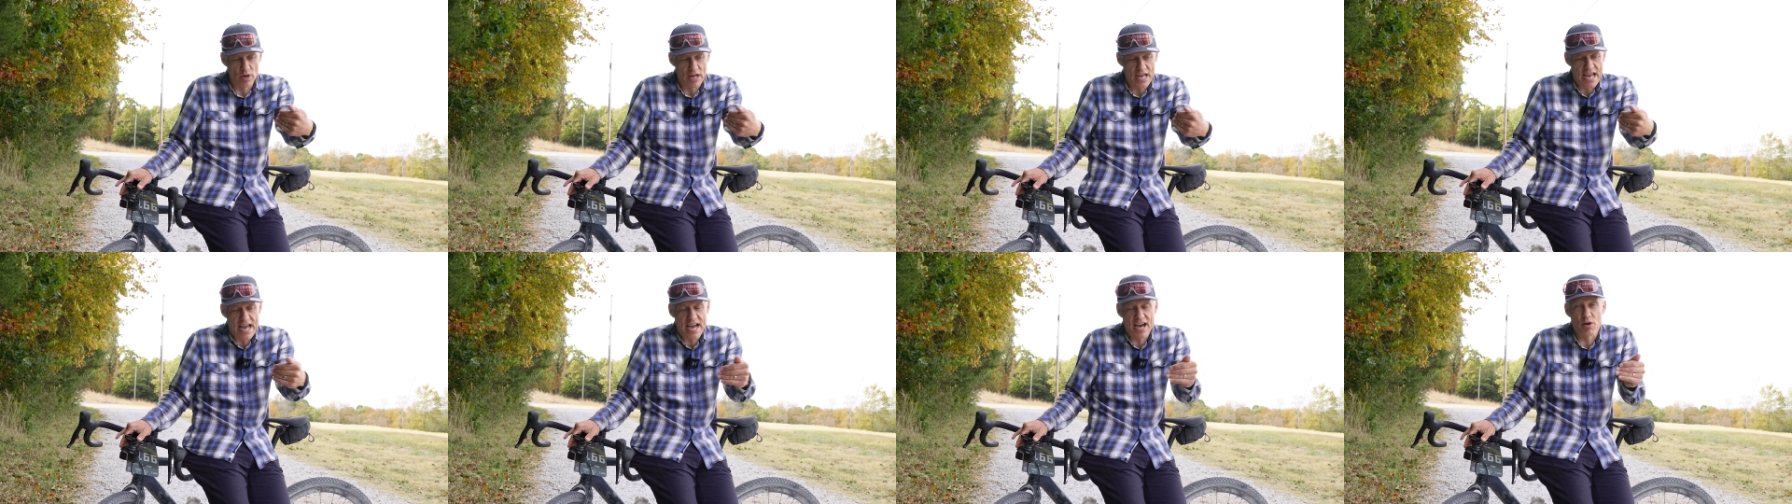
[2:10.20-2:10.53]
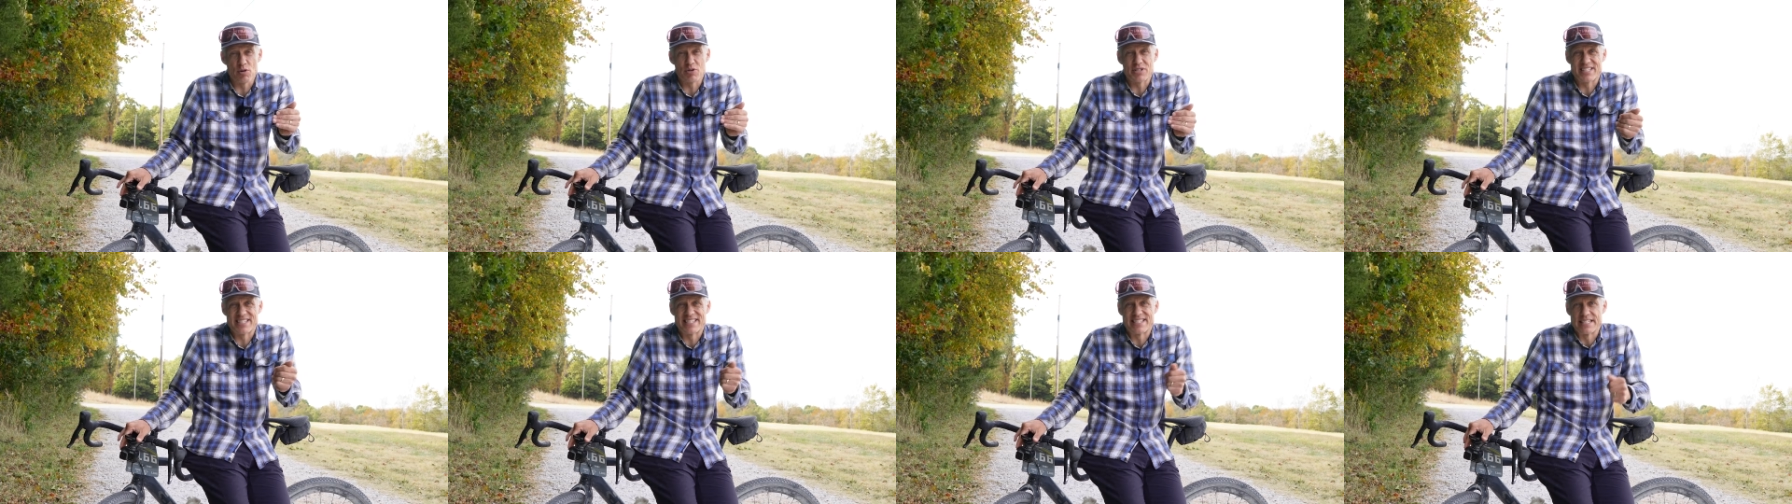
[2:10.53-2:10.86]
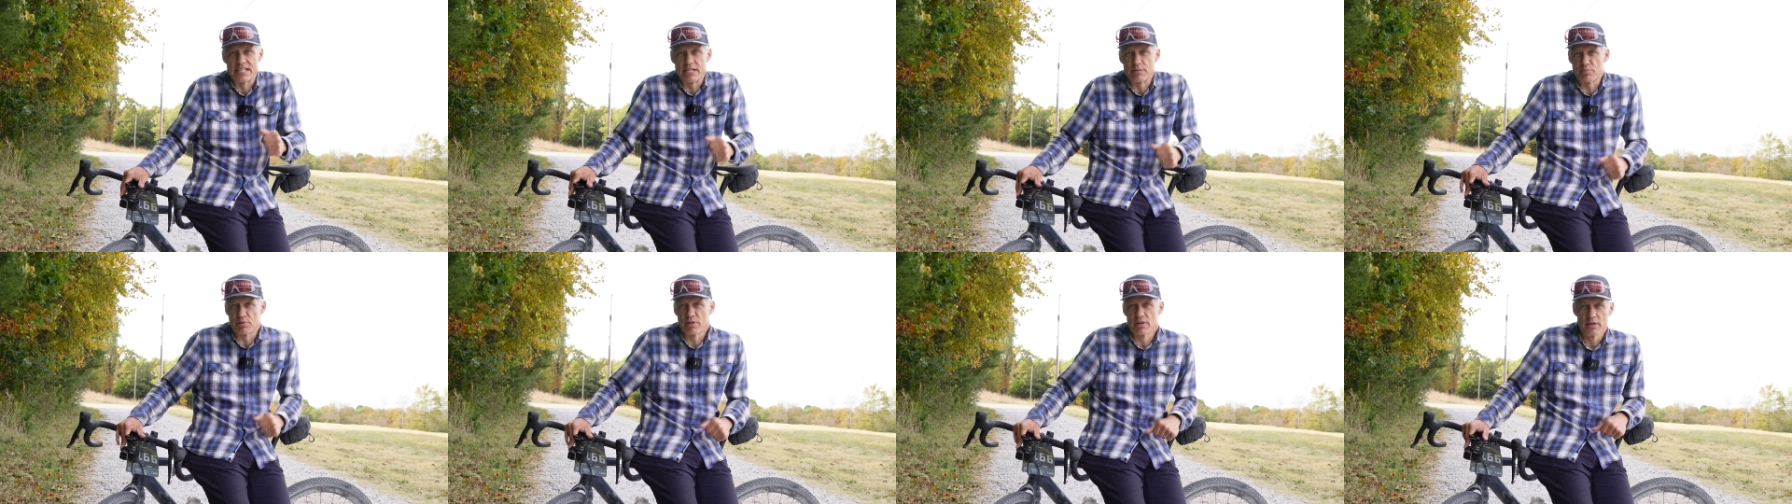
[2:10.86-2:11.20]
how
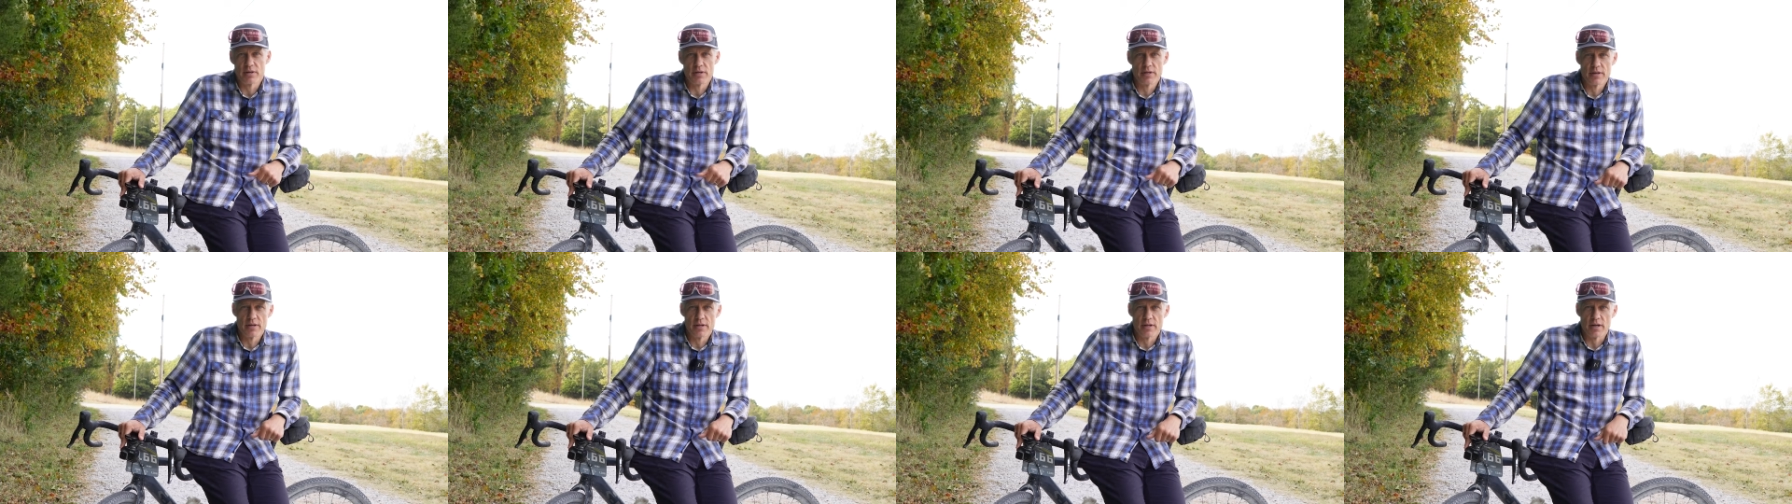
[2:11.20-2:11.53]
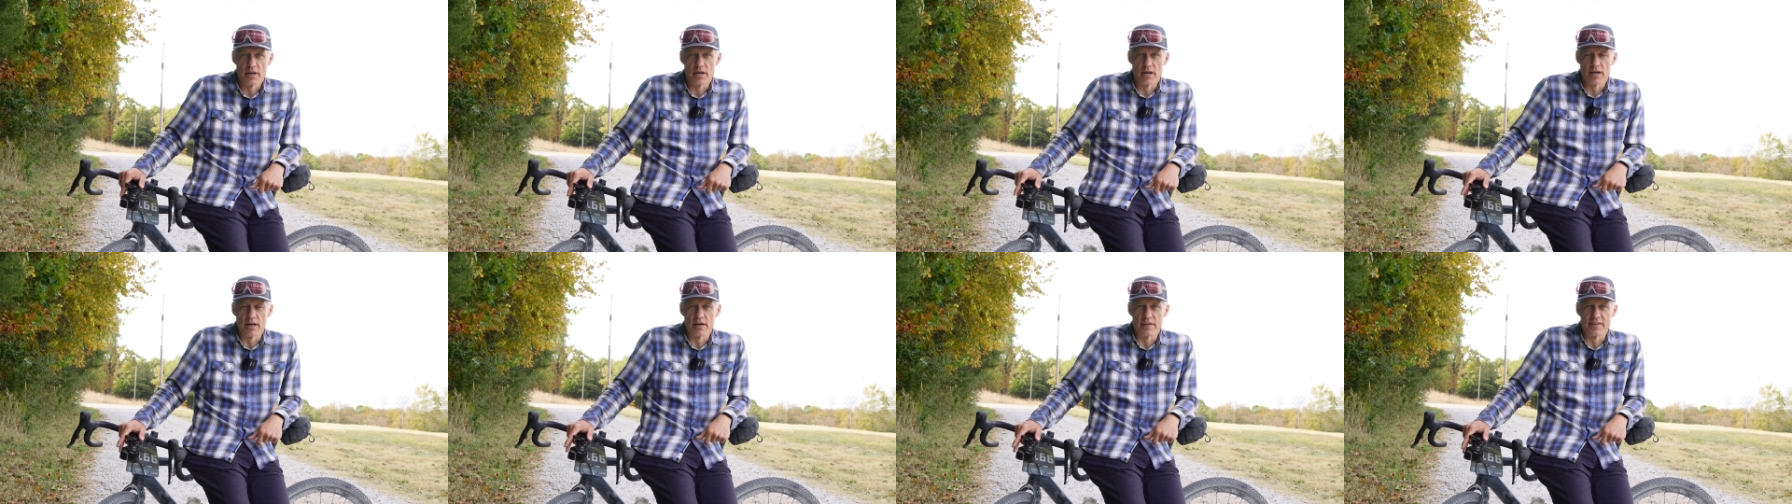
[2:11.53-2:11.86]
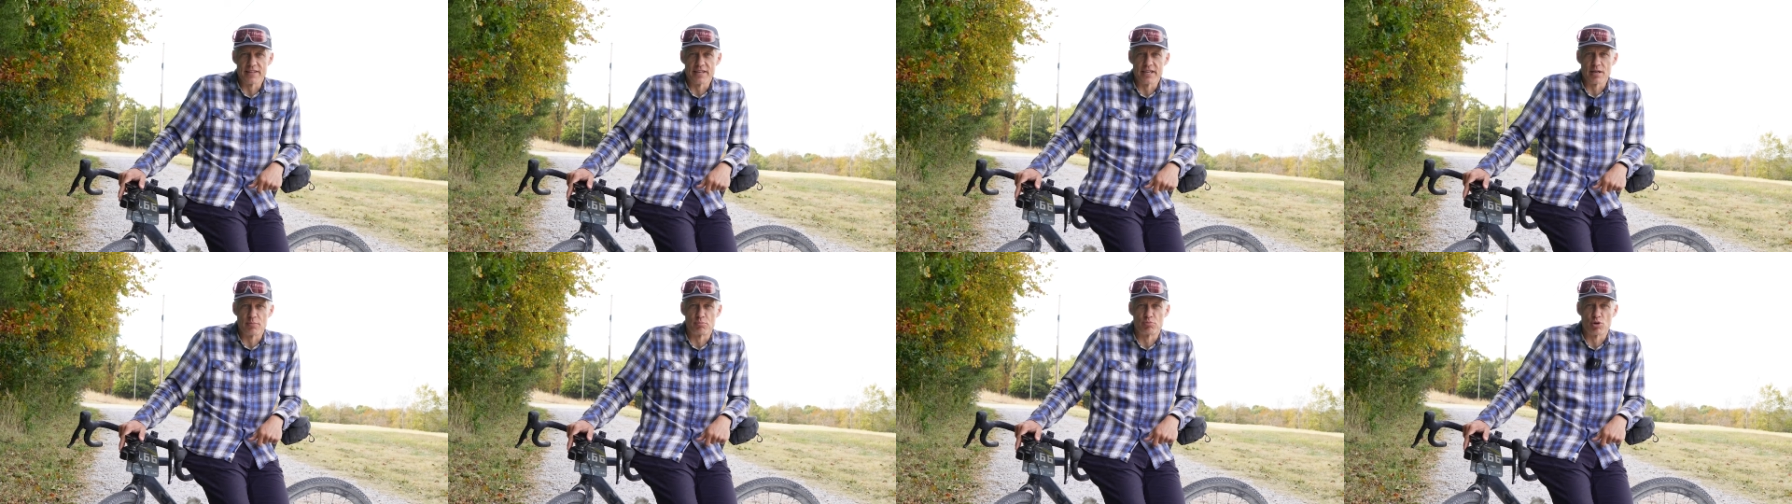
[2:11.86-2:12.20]
steep
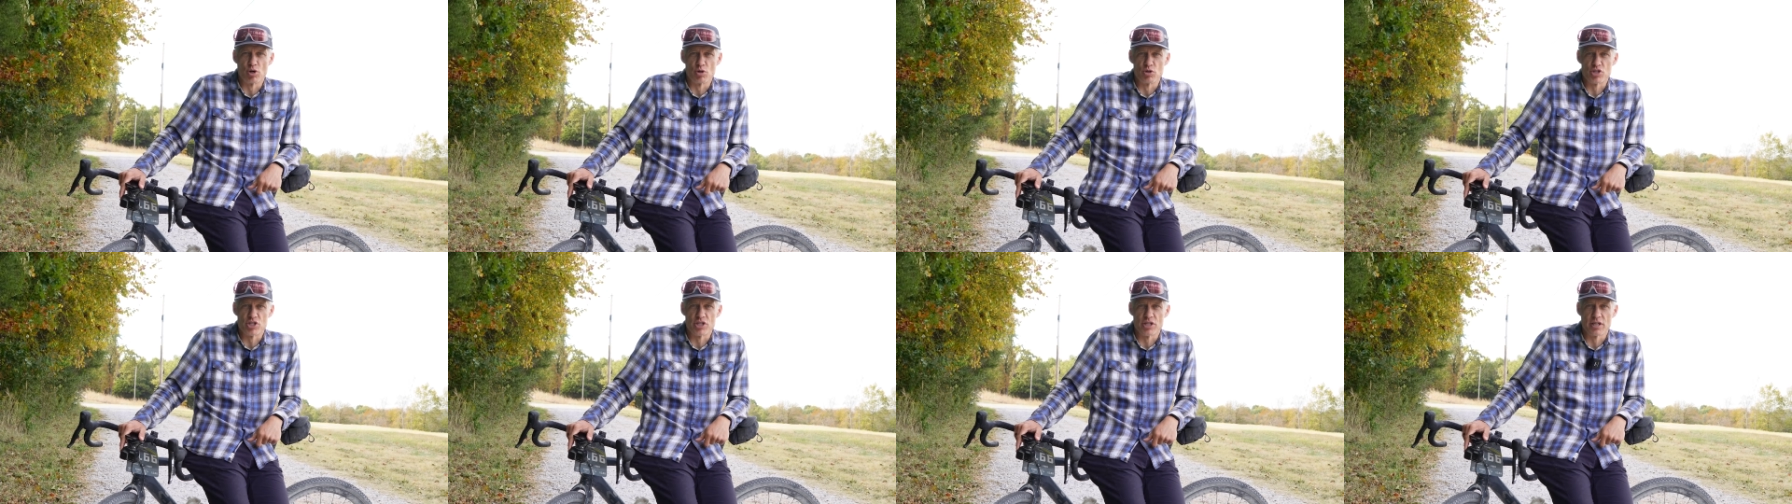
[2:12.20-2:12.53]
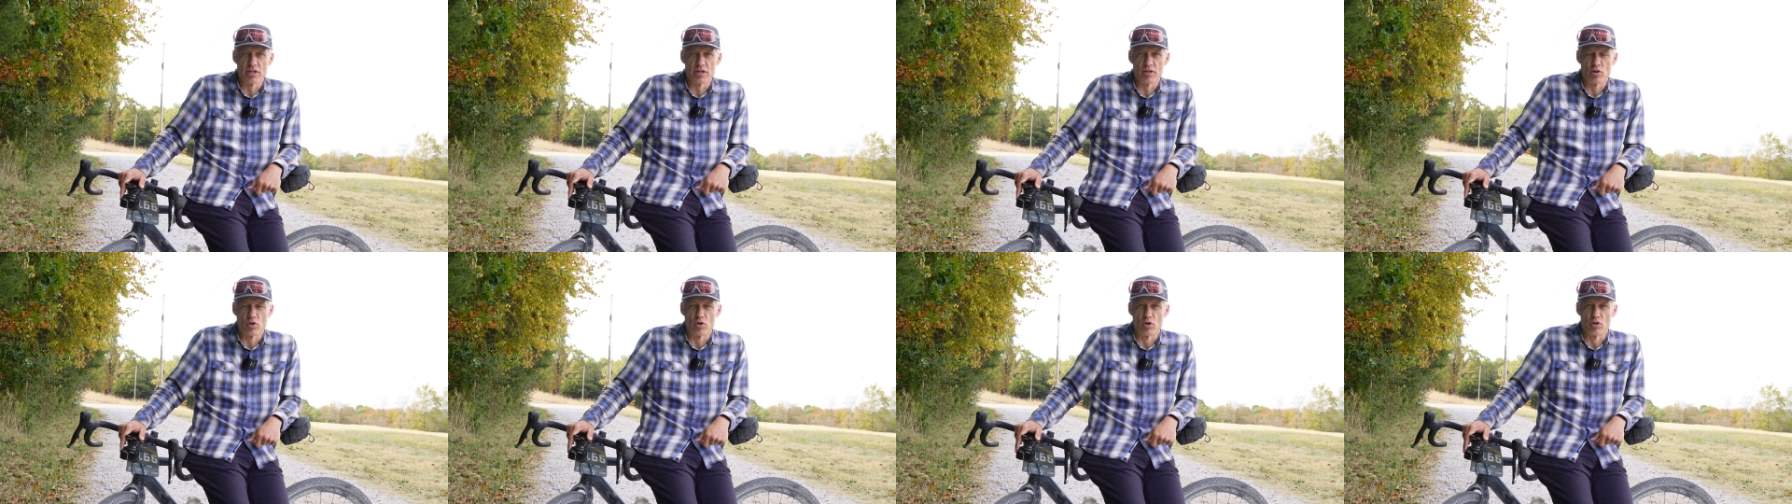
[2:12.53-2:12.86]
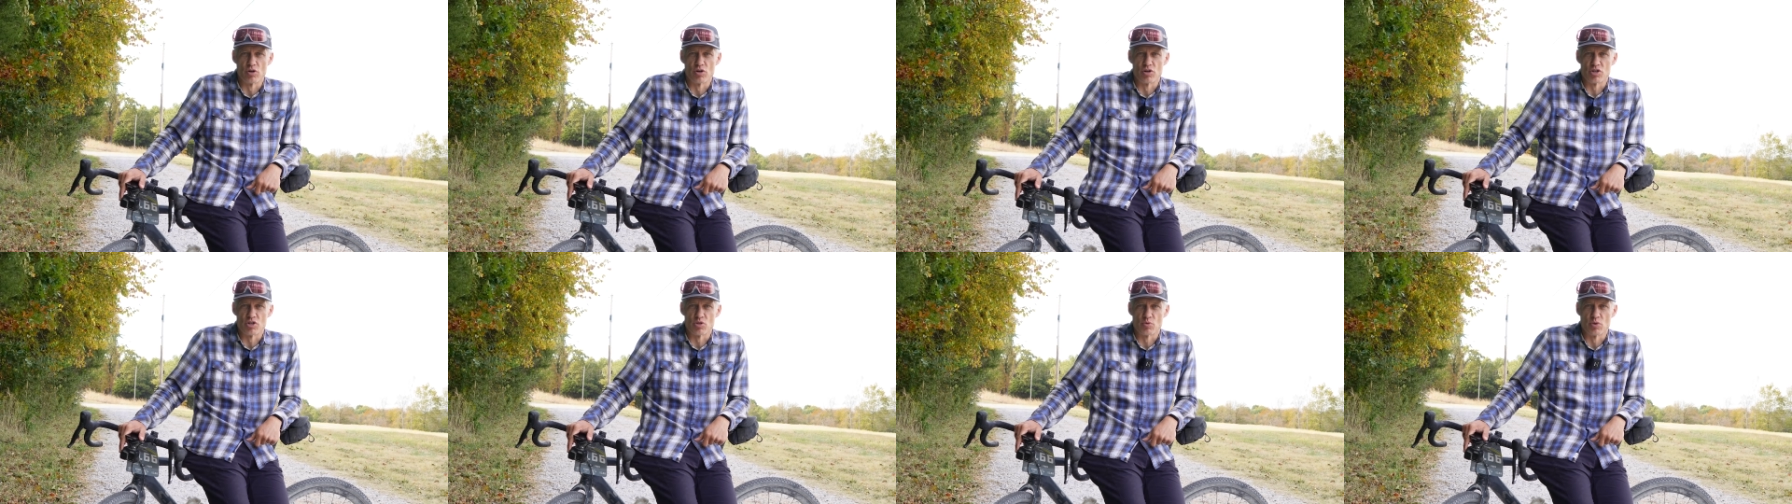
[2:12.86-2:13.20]
the approaching
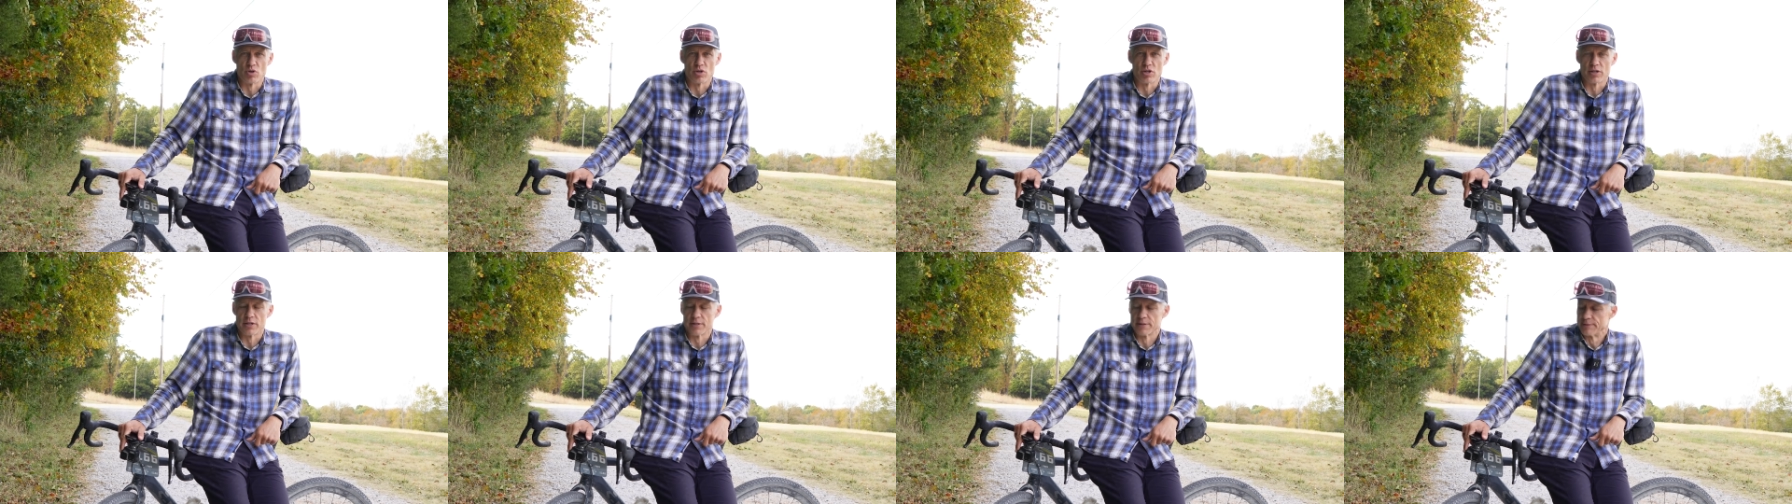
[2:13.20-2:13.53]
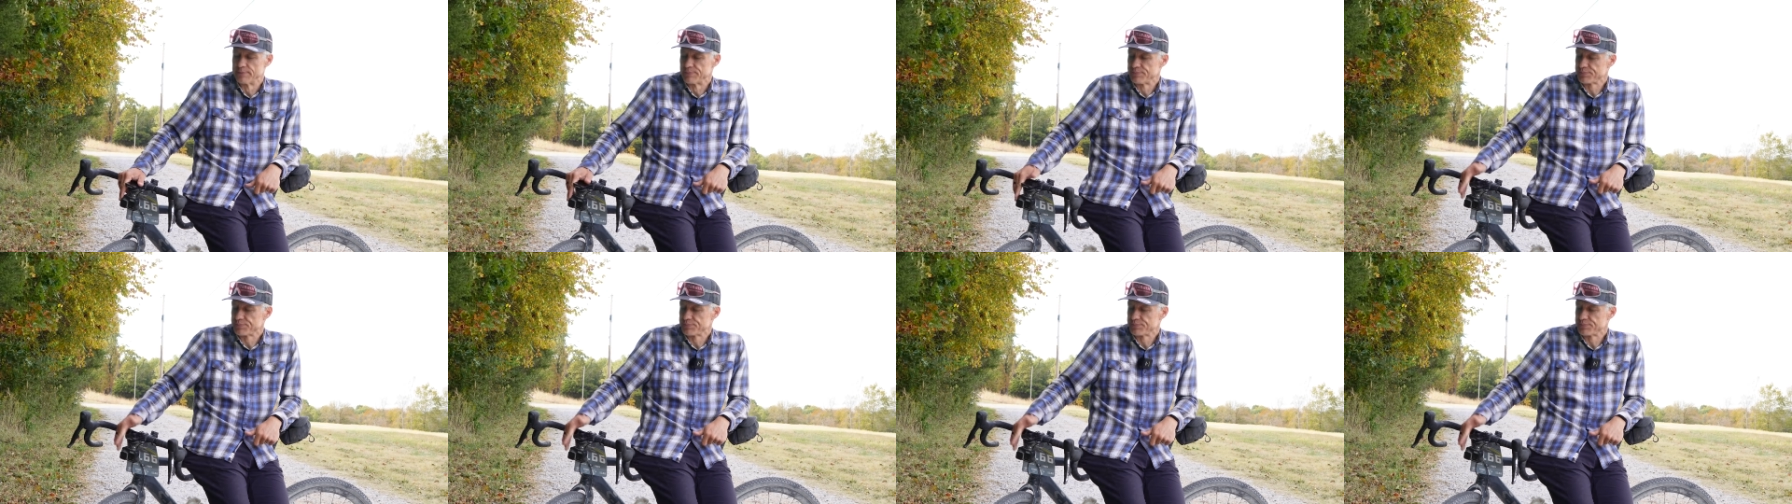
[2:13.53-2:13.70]
corners were.